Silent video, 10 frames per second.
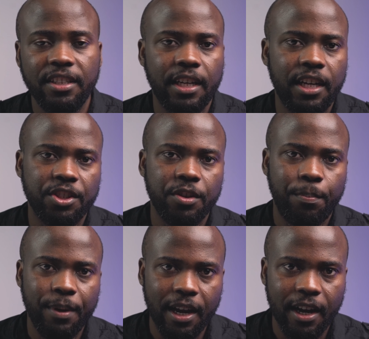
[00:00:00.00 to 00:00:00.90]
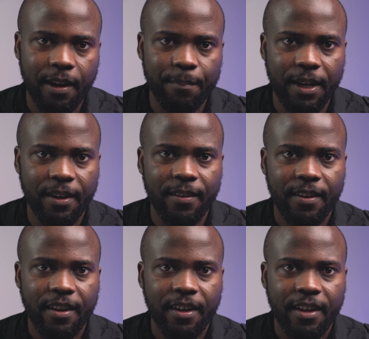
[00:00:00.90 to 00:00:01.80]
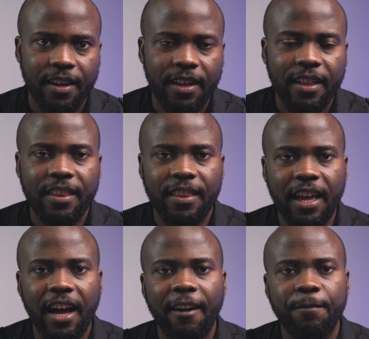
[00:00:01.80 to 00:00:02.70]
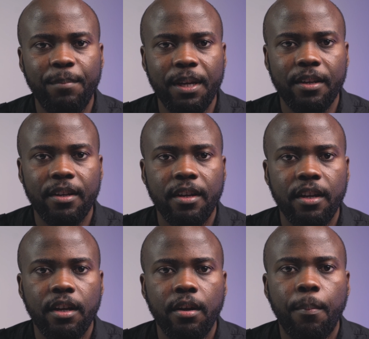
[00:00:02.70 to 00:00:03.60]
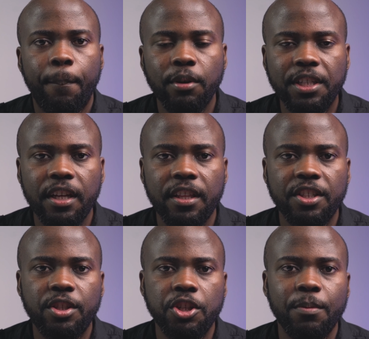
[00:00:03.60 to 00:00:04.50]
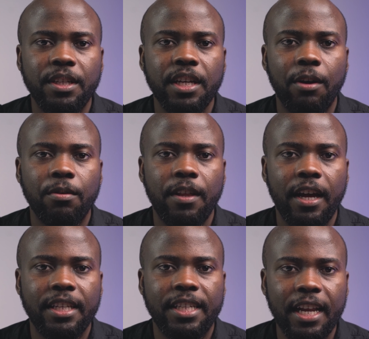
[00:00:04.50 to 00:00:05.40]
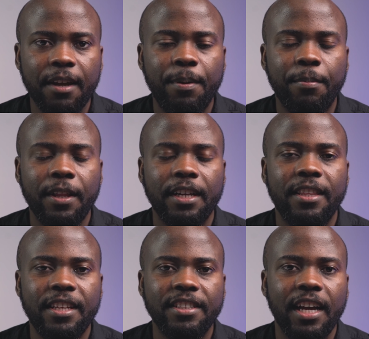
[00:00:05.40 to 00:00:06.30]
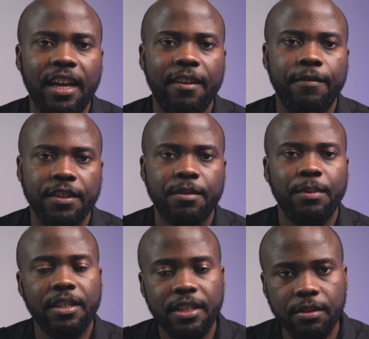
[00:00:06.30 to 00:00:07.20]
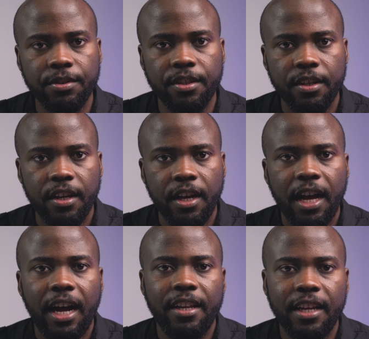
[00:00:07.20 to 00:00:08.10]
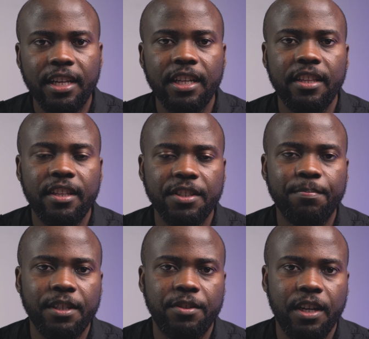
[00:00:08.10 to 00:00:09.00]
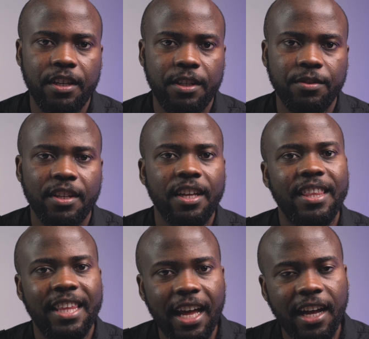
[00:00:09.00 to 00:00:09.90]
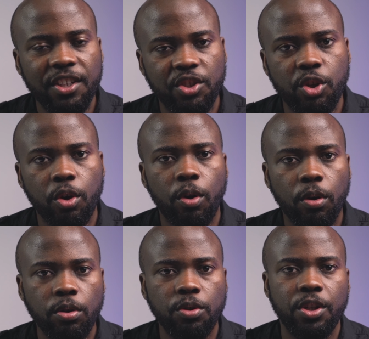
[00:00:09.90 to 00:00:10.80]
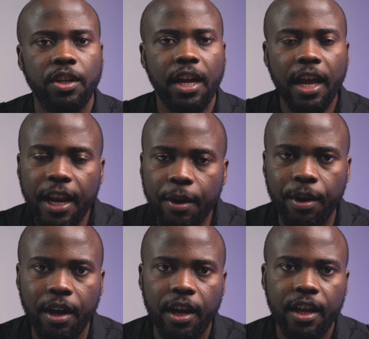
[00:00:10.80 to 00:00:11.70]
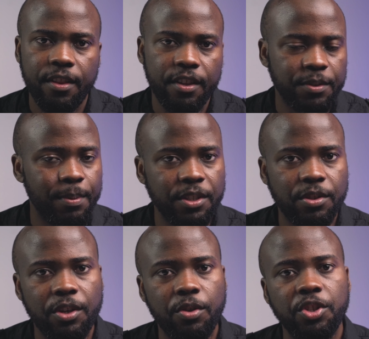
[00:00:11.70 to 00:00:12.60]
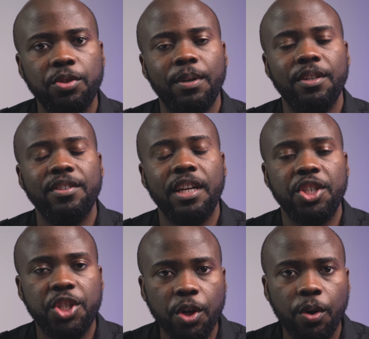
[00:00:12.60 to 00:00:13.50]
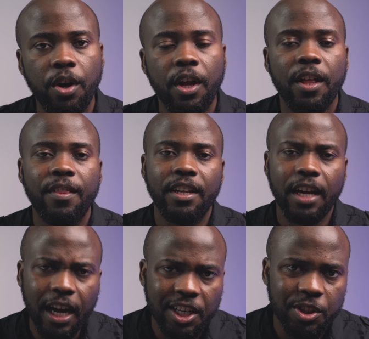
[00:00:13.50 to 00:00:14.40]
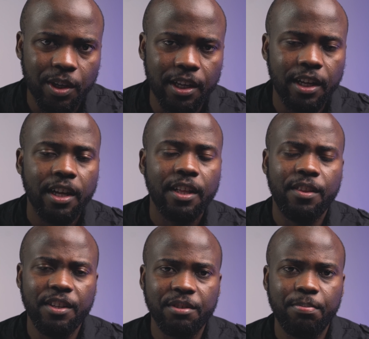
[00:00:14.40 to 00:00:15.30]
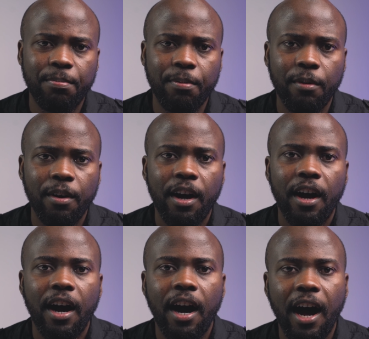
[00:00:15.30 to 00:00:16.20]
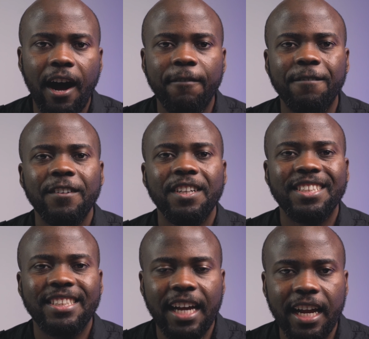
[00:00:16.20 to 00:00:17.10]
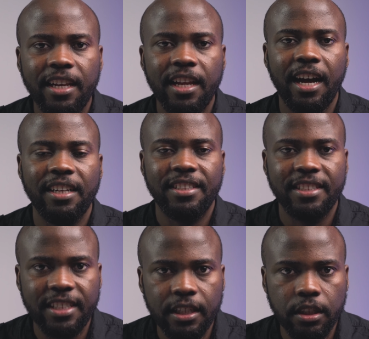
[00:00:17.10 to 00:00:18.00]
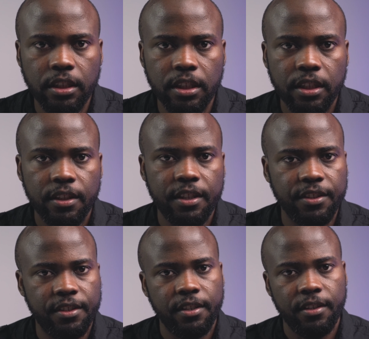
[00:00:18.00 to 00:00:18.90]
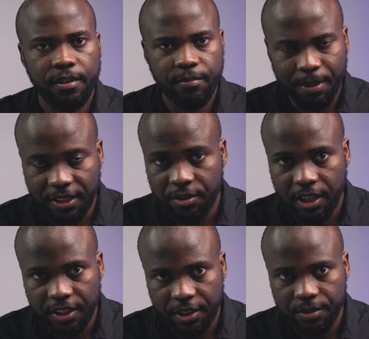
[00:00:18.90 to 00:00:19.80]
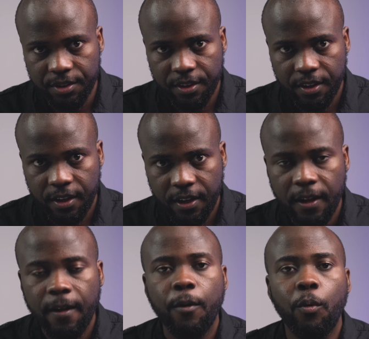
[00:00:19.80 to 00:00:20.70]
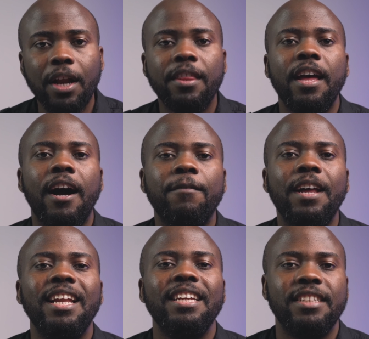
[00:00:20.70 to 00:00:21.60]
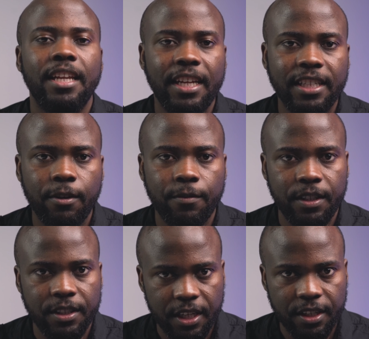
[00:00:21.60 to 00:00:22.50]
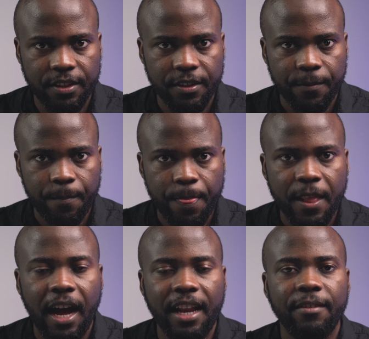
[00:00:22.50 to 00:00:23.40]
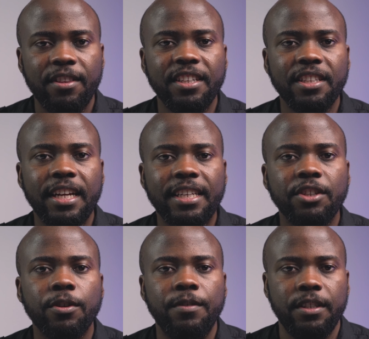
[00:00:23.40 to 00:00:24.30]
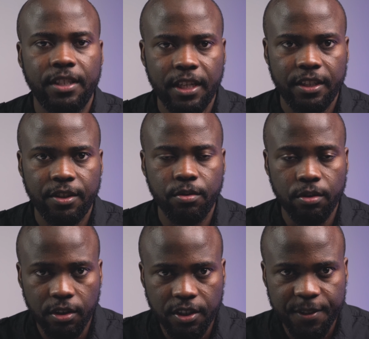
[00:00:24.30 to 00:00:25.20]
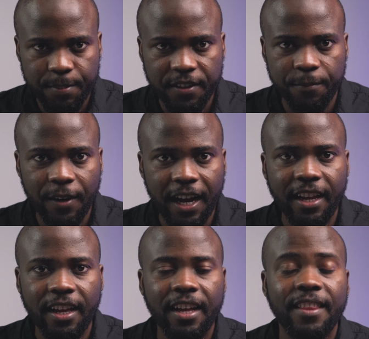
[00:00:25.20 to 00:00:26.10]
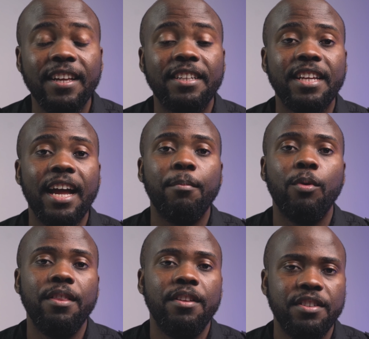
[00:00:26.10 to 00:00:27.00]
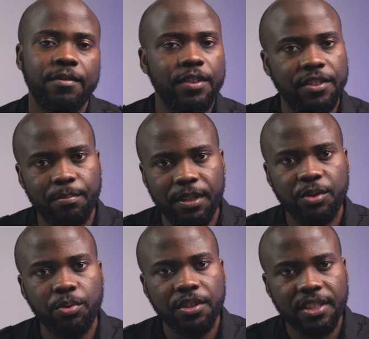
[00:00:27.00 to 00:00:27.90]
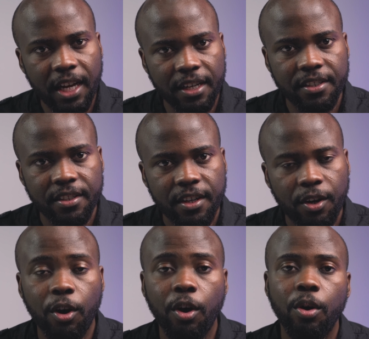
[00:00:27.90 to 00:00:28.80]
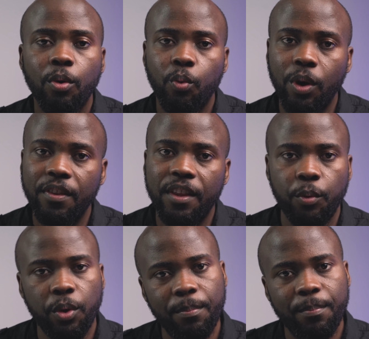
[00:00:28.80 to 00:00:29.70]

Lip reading: international PR campaign, they have been putting this document out there, telling people that these are investment deals. And yet in these particular deals, there is no conclusion anywhere in these particular documents that show that actually these people have signed and sealed these particular deals. What they have done is a letter of intent. And these letters of intent do not specify the time when these investments will start or when they will